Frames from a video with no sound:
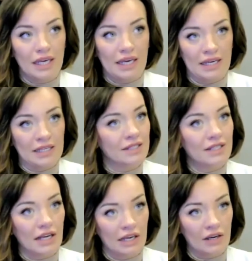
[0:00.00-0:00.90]
And
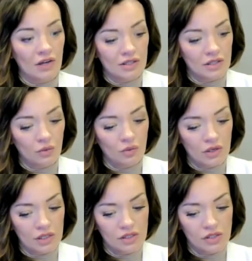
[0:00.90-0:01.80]
I also
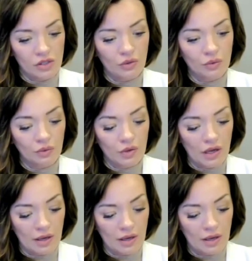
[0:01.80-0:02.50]
want to